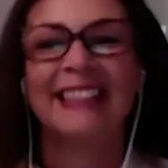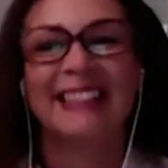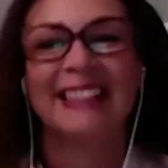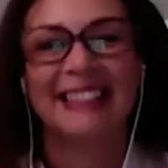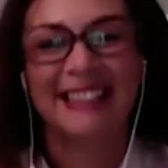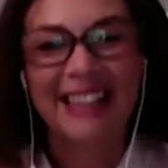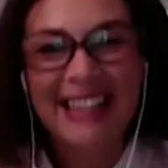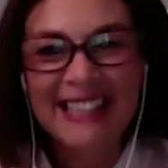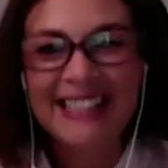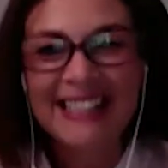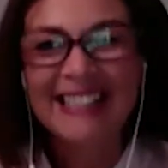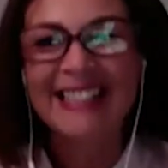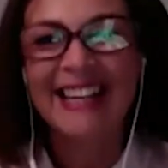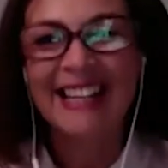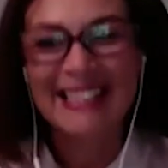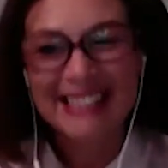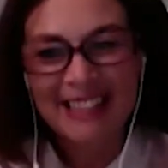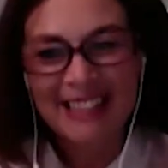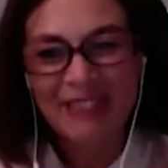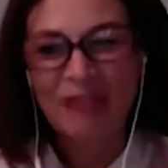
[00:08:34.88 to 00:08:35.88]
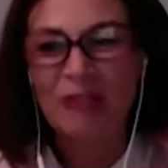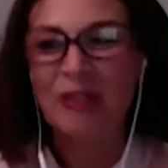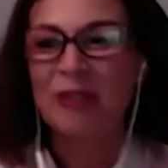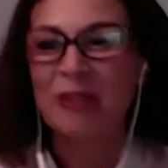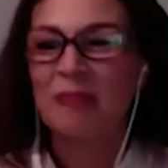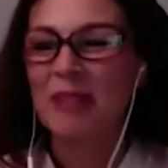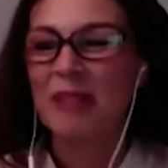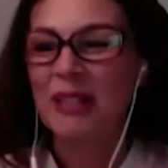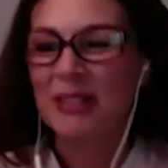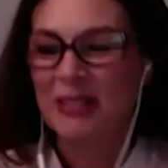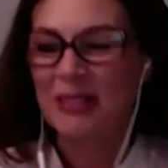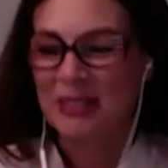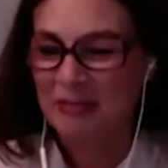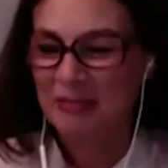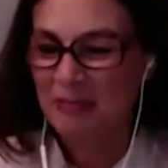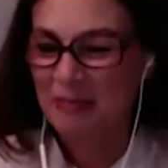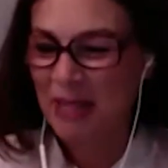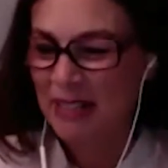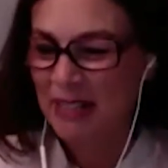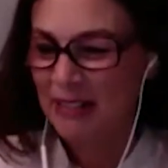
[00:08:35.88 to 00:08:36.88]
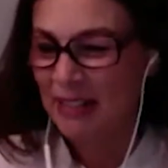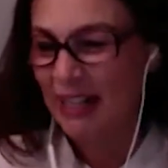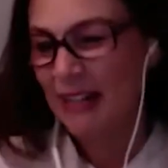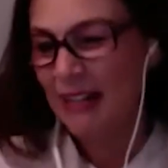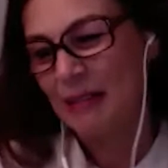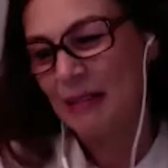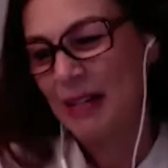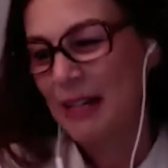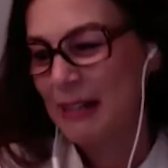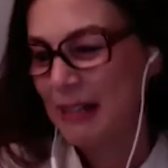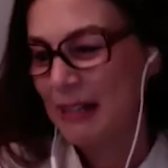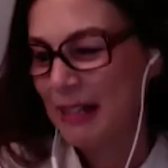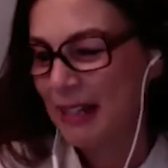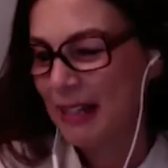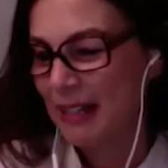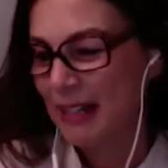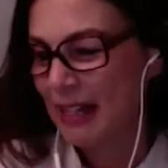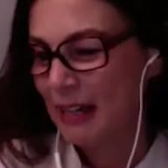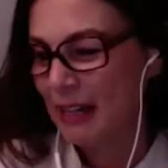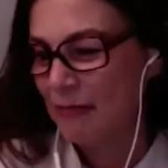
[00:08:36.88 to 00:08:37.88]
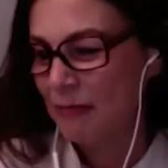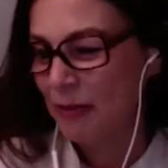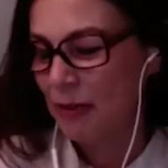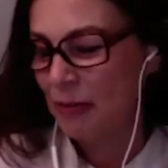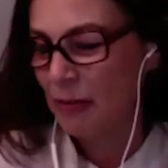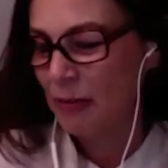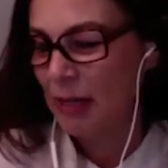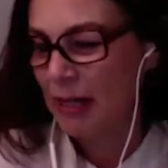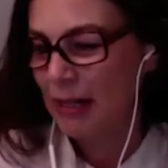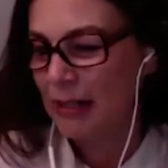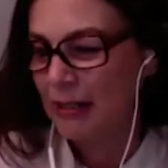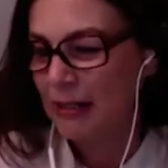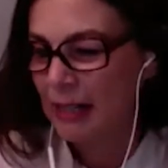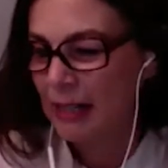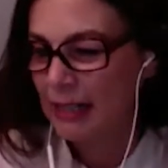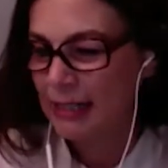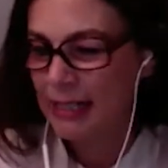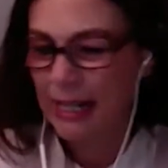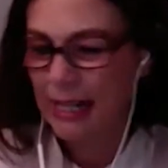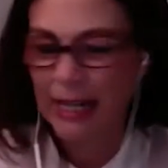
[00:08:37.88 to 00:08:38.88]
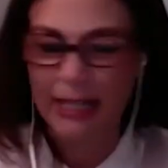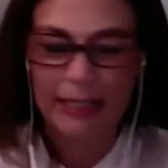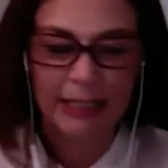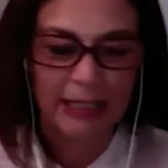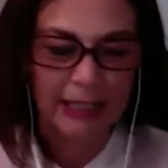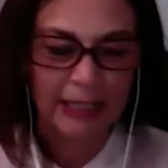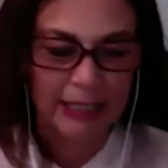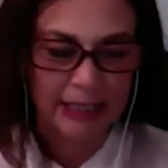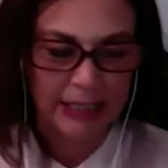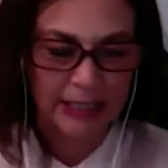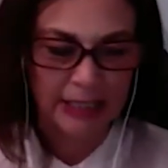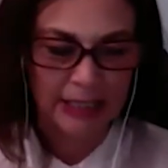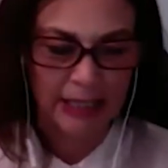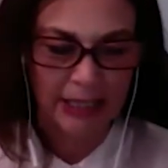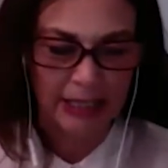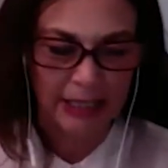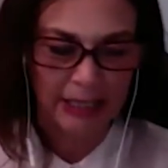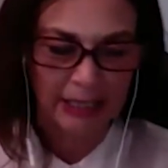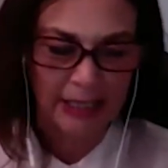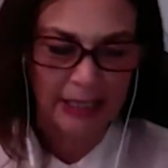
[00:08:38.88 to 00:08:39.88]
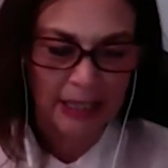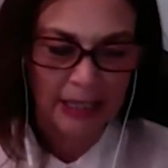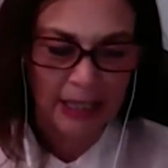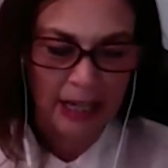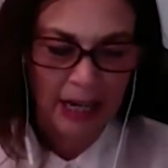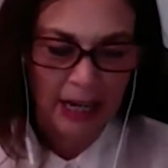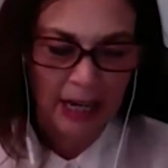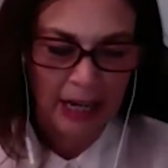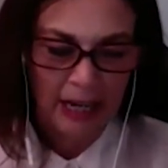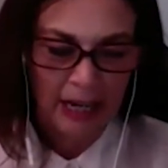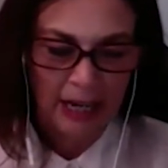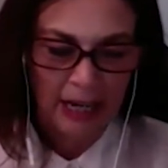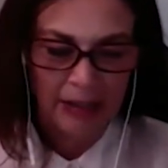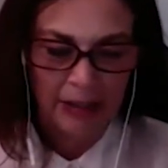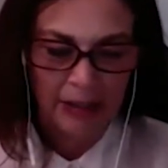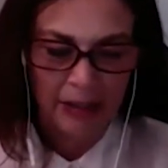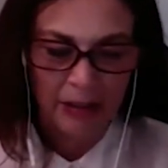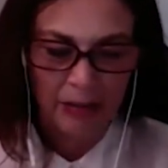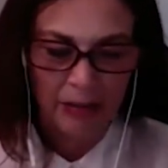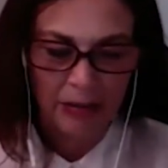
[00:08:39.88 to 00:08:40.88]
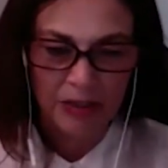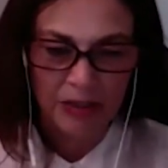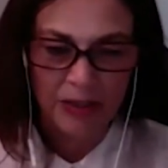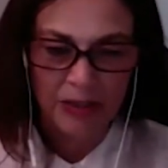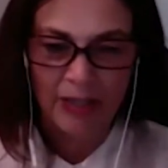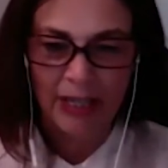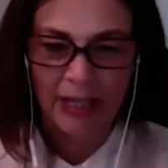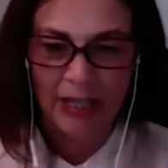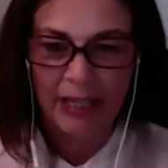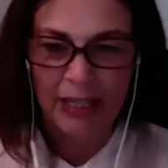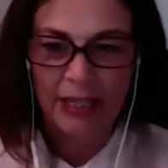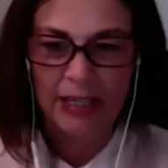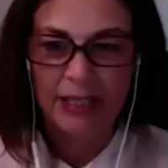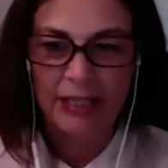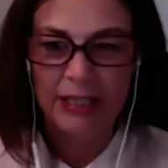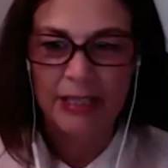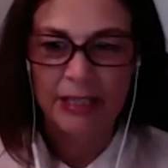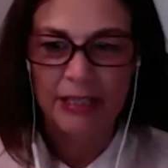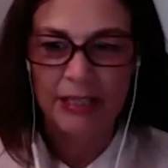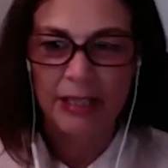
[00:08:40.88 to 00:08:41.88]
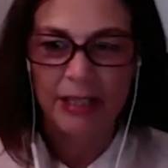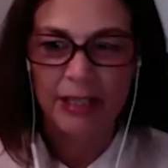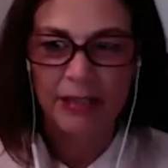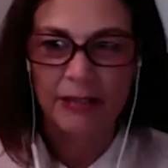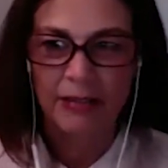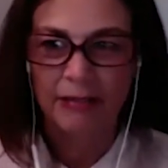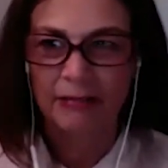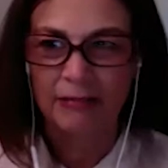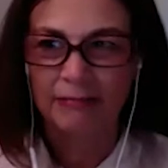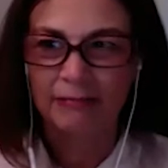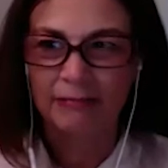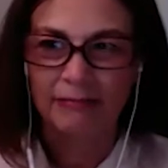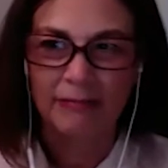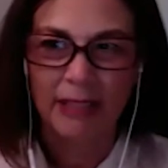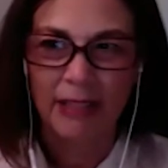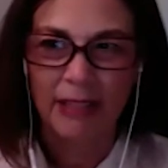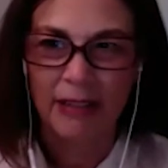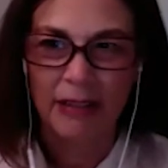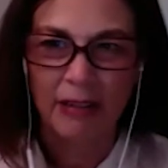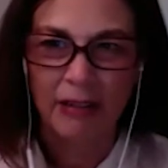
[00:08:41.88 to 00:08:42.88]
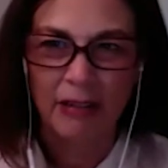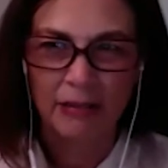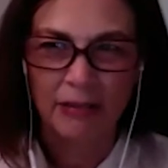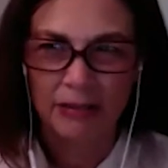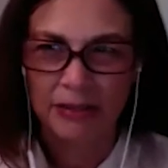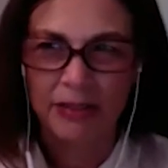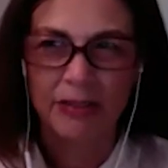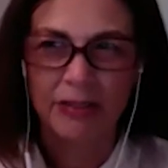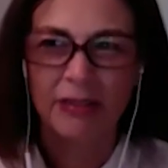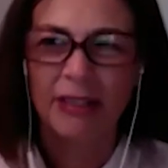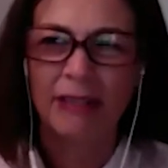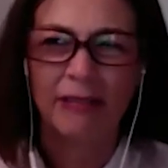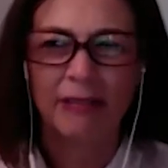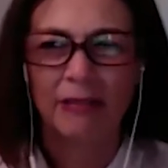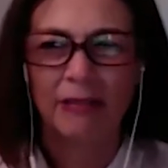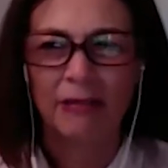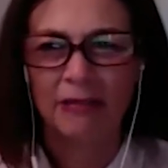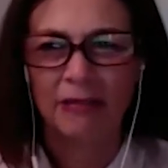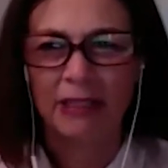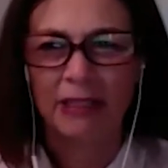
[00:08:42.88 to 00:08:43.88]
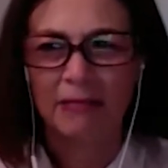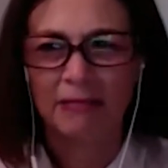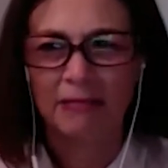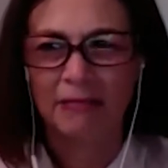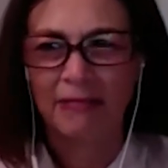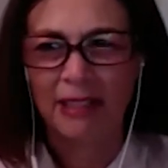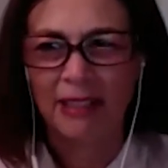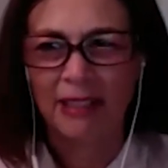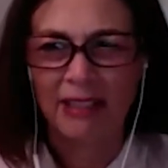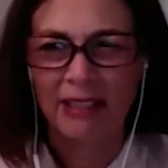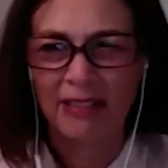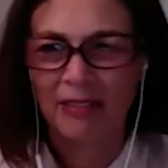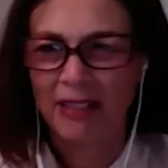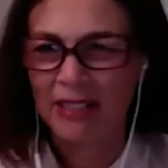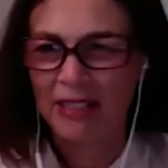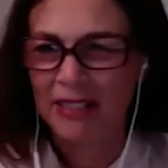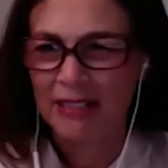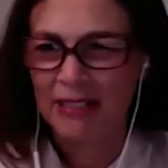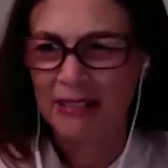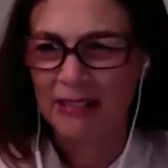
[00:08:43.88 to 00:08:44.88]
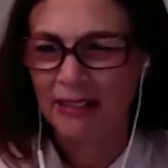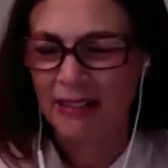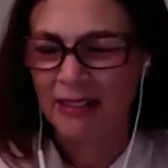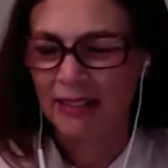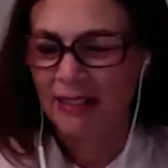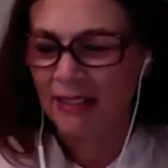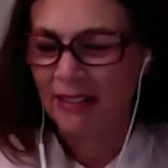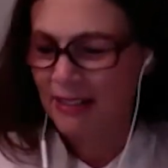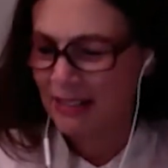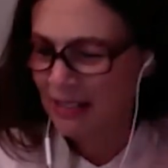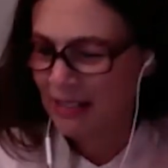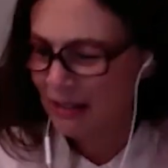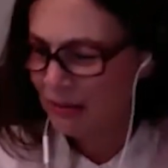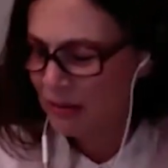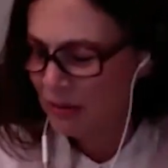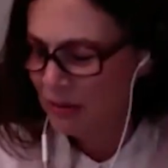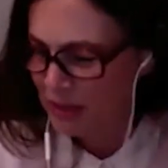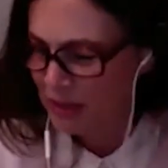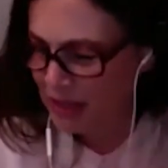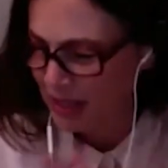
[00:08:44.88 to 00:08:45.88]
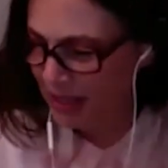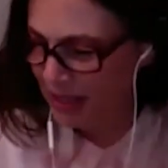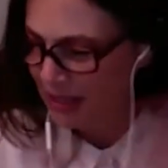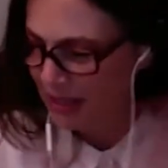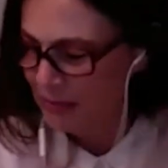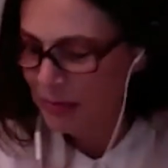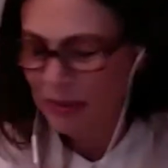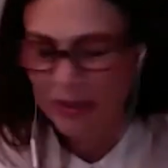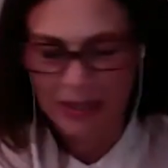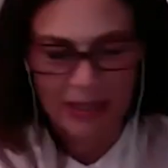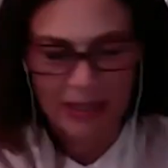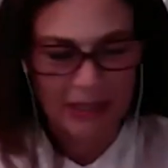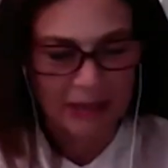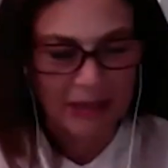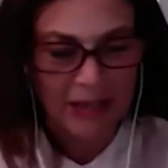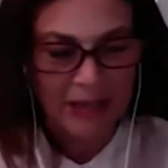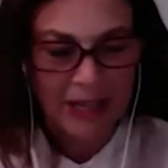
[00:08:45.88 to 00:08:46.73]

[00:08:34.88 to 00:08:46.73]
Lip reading: That's the word, because I came from a dad that he studied agriculture, like an engineer agriculture. I don't know in English how you say it, but yeah,